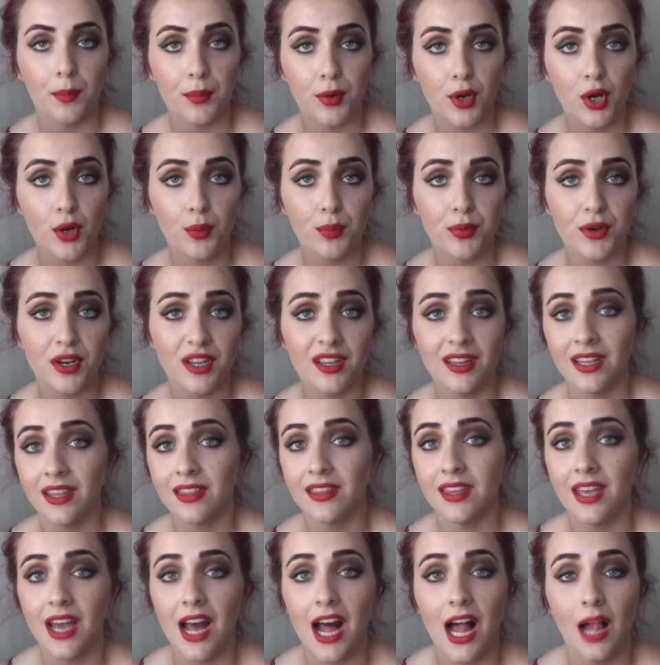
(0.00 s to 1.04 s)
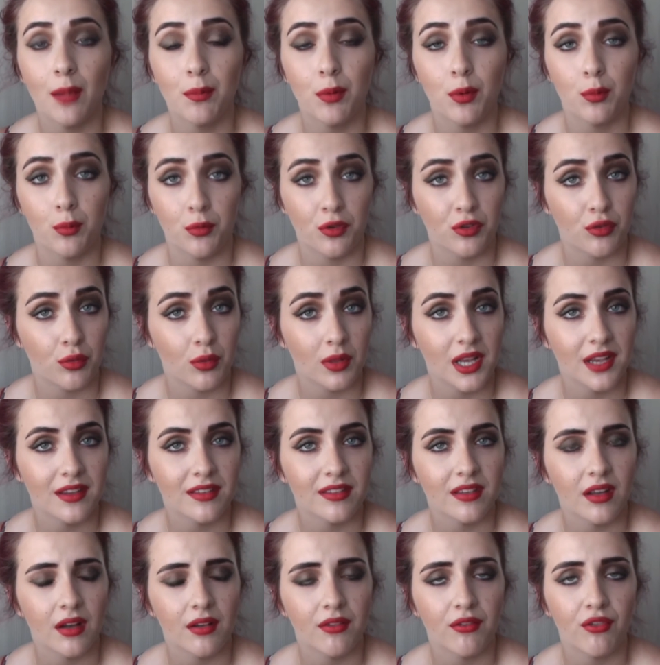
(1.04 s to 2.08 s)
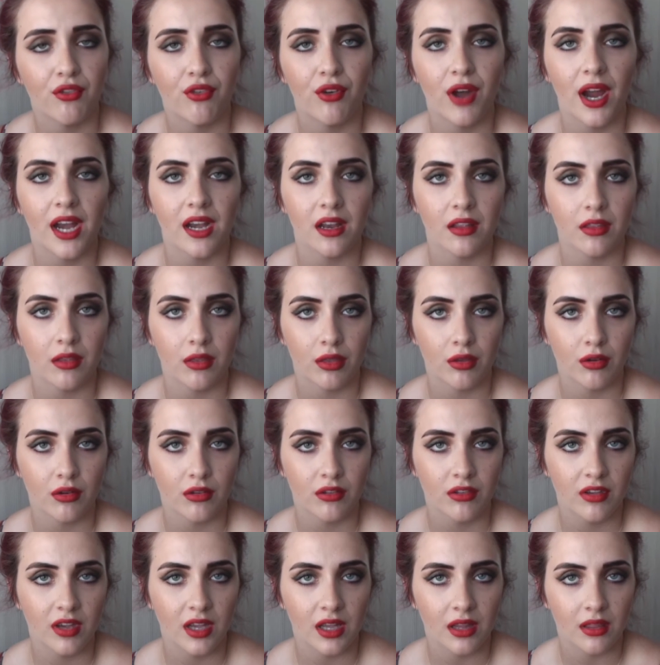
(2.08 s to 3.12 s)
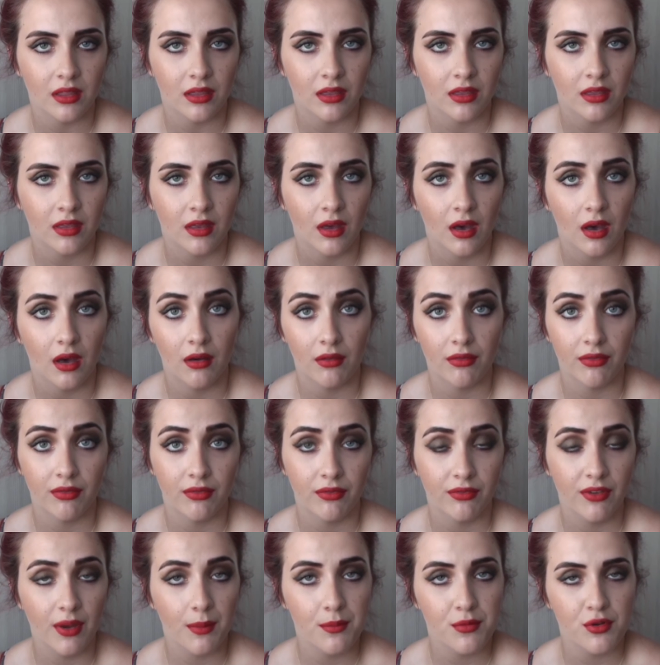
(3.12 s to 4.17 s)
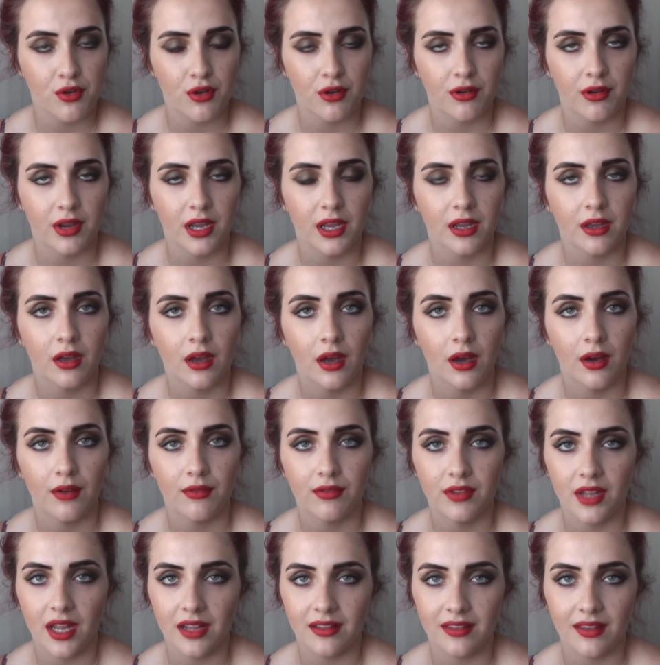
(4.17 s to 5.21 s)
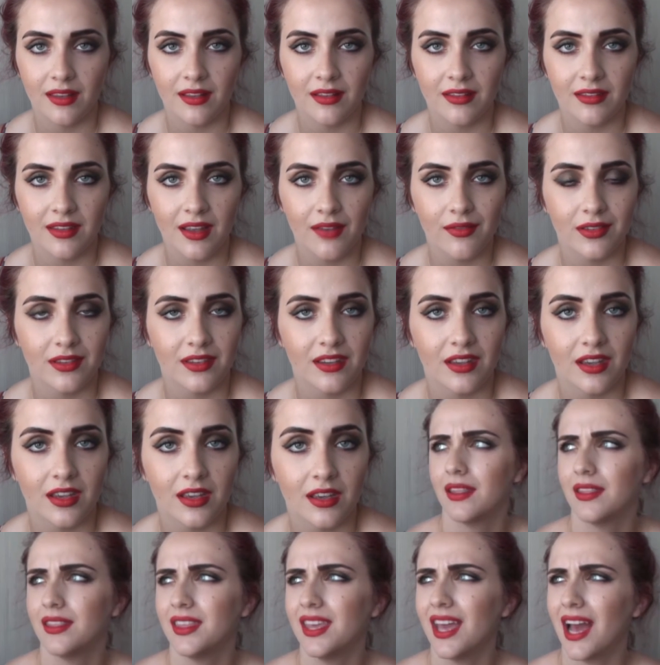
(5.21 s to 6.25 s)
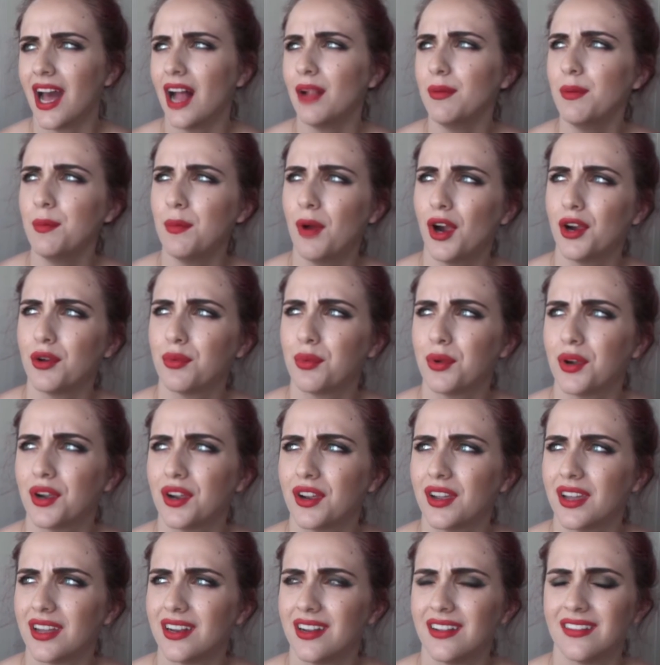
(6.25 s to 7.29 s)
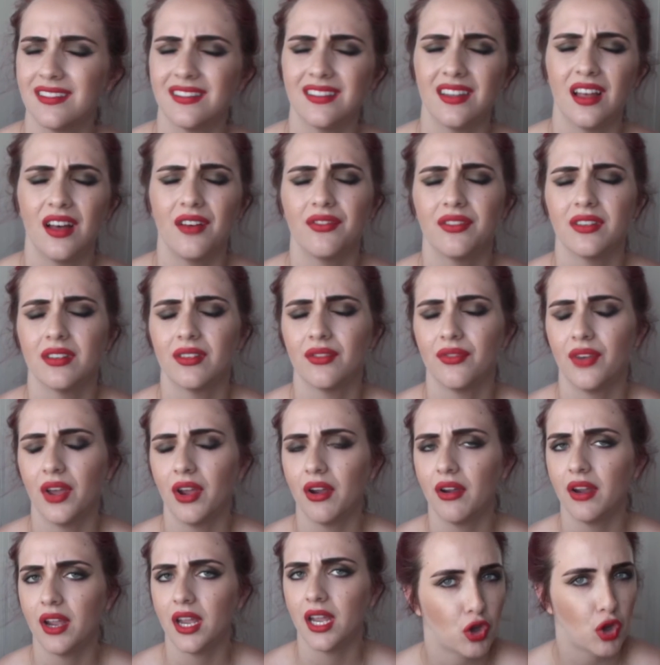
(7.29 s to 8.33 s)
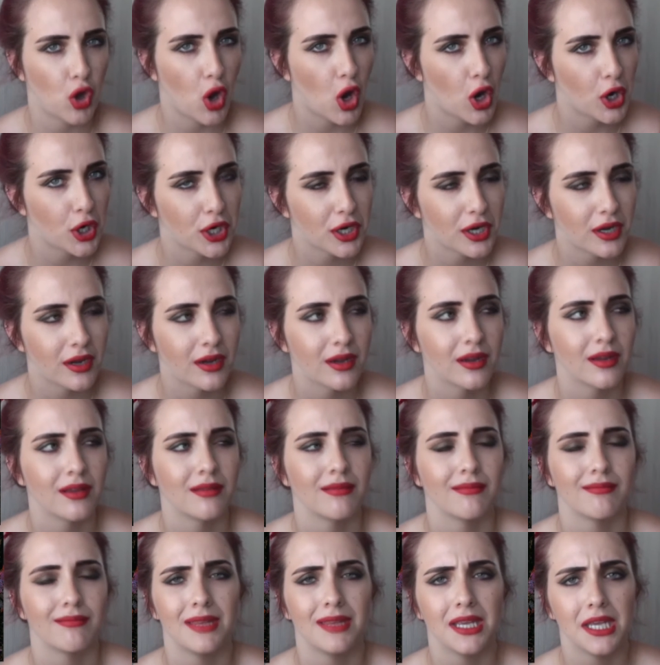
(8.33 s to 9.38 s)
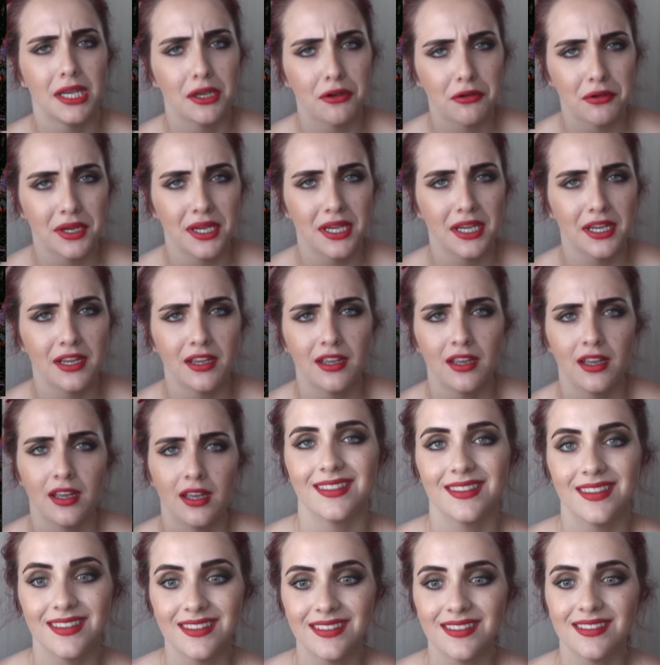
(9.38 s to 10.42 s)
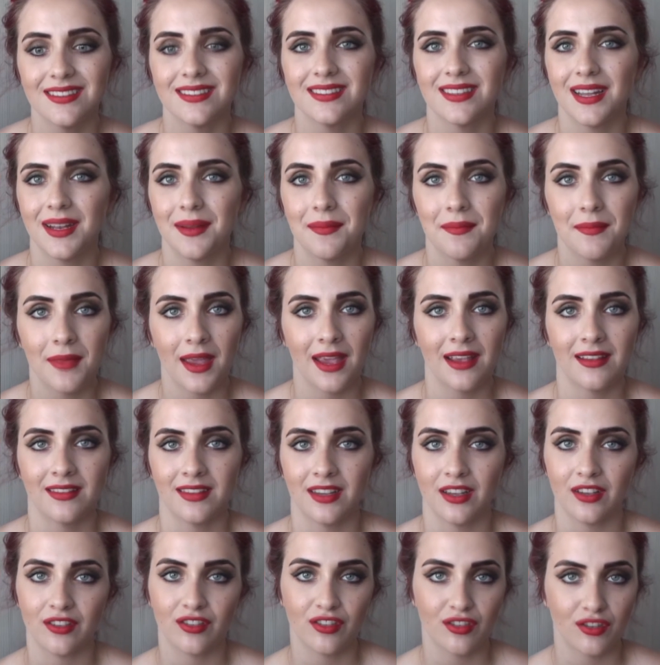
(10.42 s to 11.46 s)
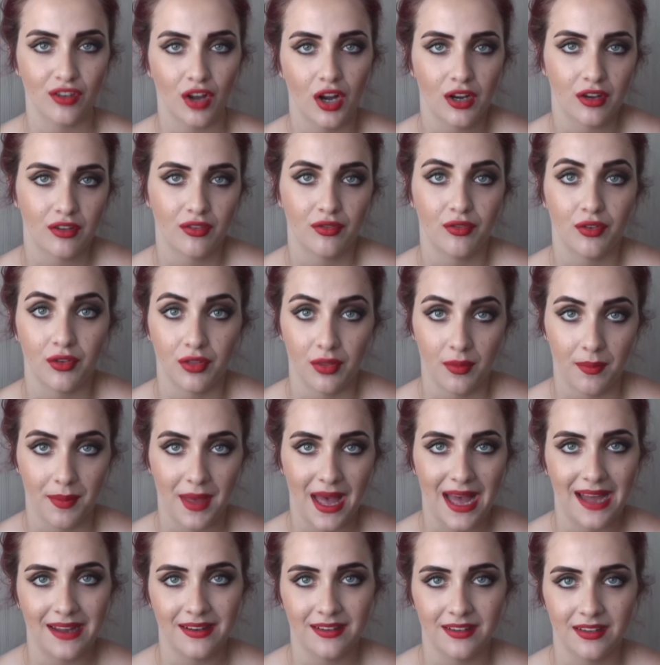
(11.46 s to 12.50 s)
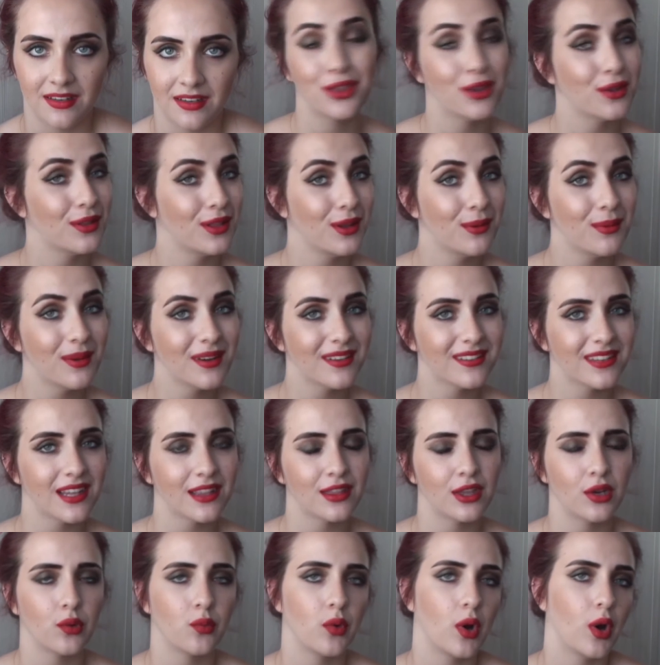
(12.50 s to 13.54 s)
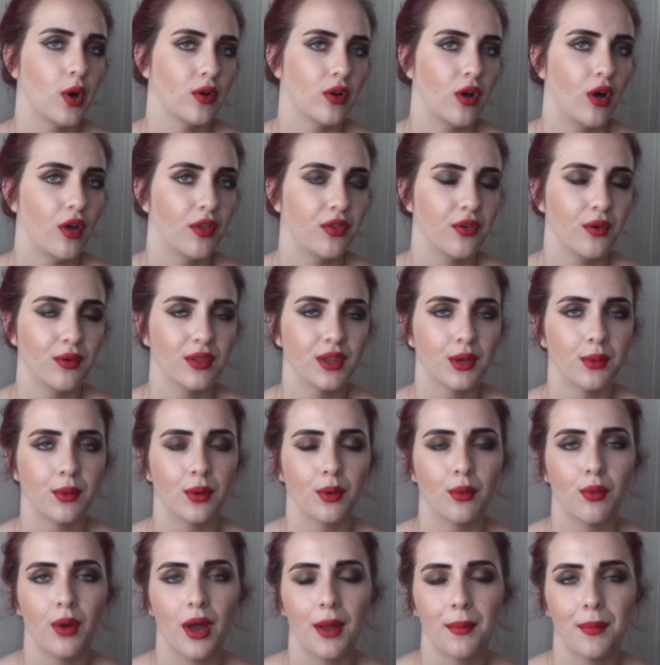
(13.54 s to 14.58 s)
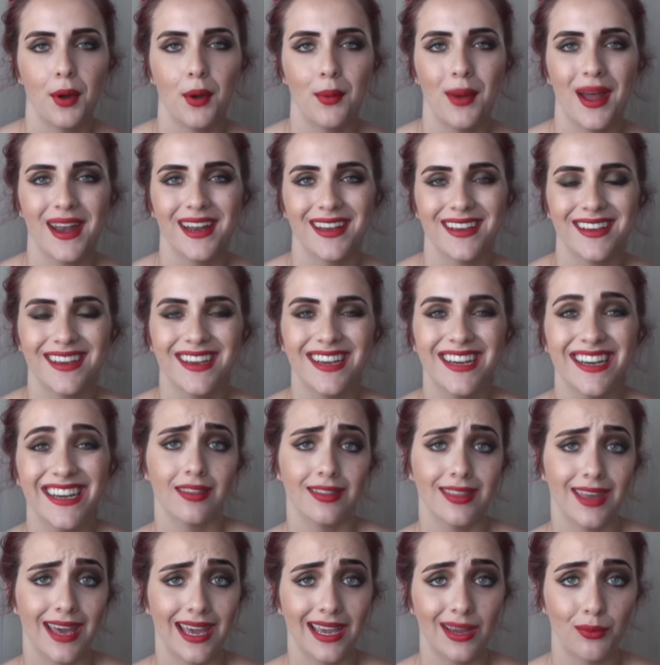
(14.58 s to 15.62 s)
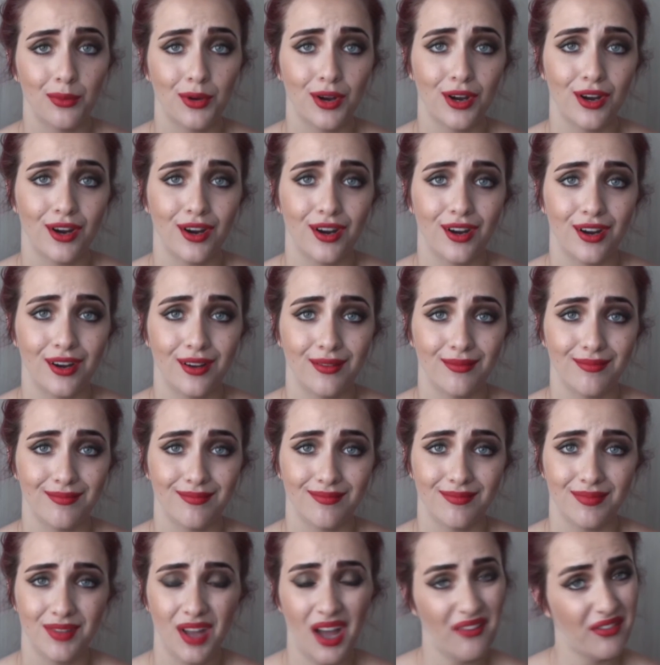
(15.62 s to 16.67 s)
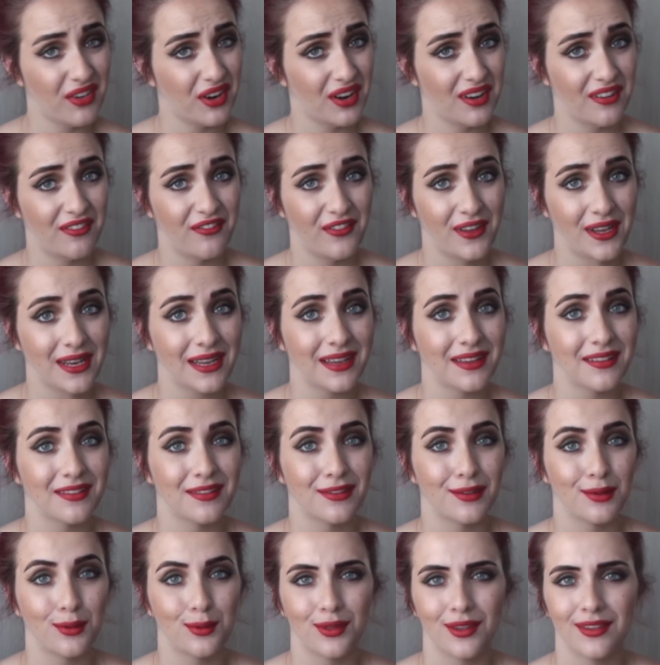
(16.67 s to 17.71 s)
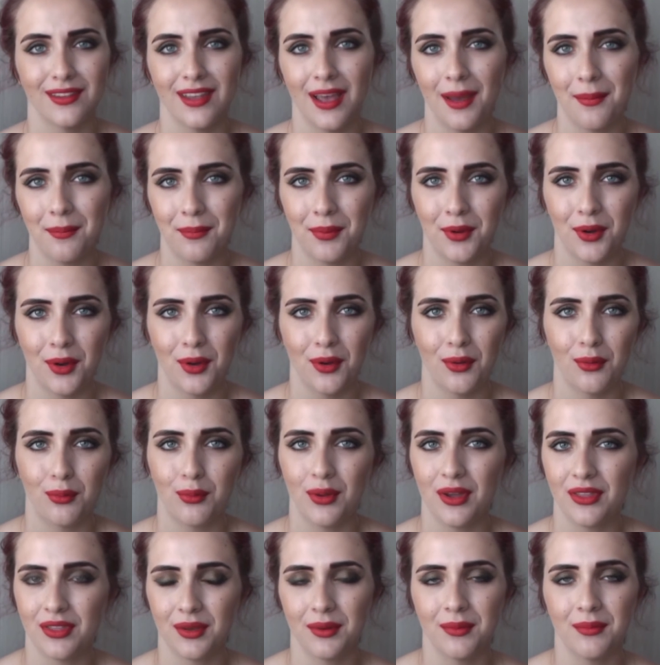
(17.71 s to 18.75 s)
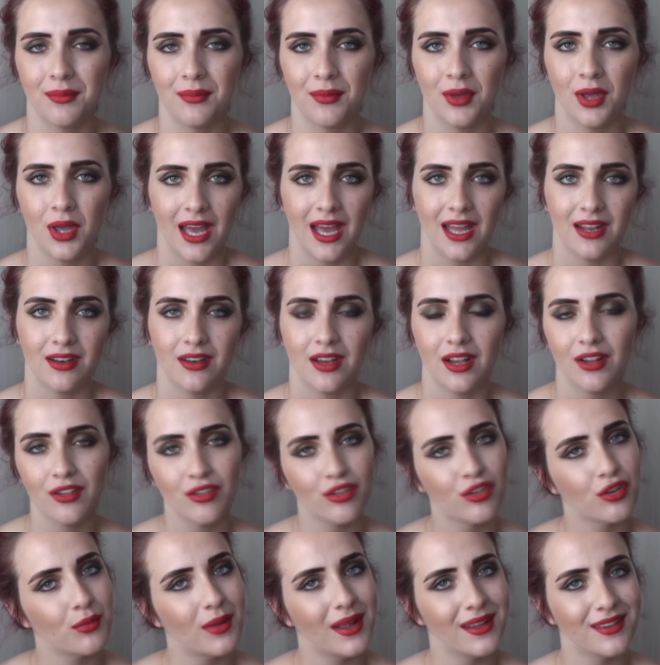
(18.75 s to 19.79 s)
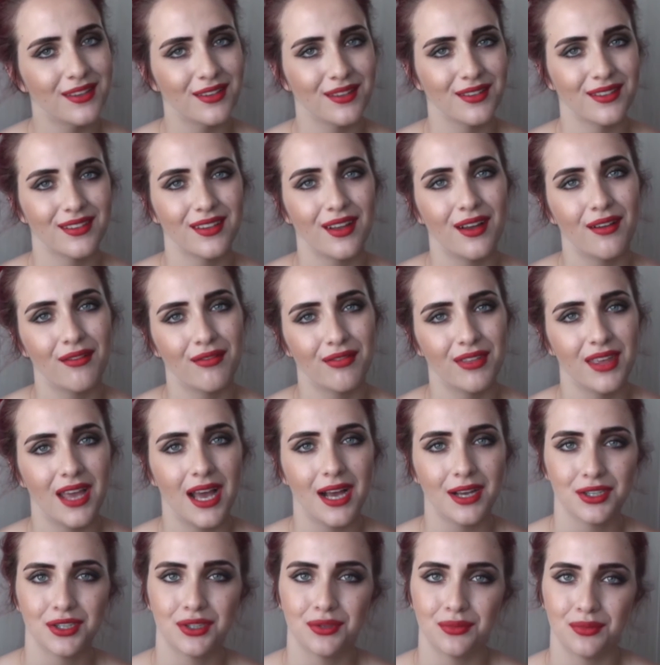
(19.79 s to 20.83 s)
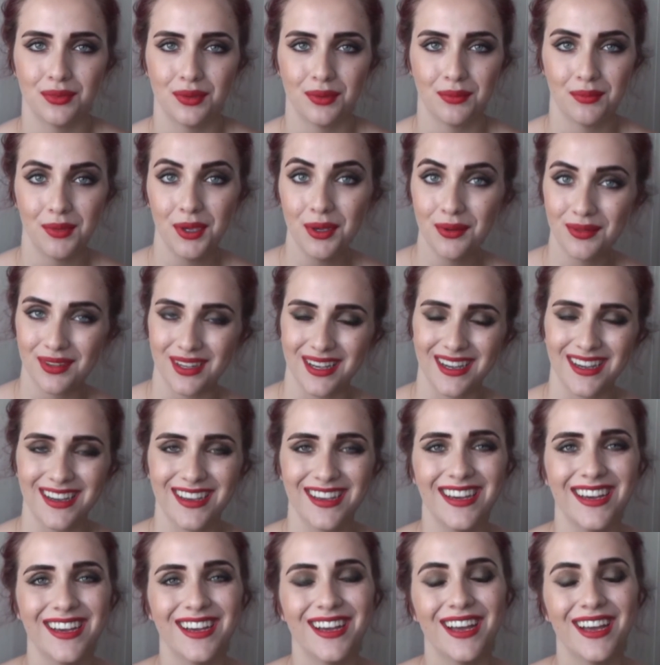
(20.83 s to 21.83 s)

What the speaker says: Appropriately, the album was released on Friday the 13th of February of 1970. The album artwork in itself is very dark, eerie. This is an amazing start for the band. The lyrics that they wrote, although they were quite poetic, they were not very fitting to the tempo, rhythm, and instrumentals of the actual music.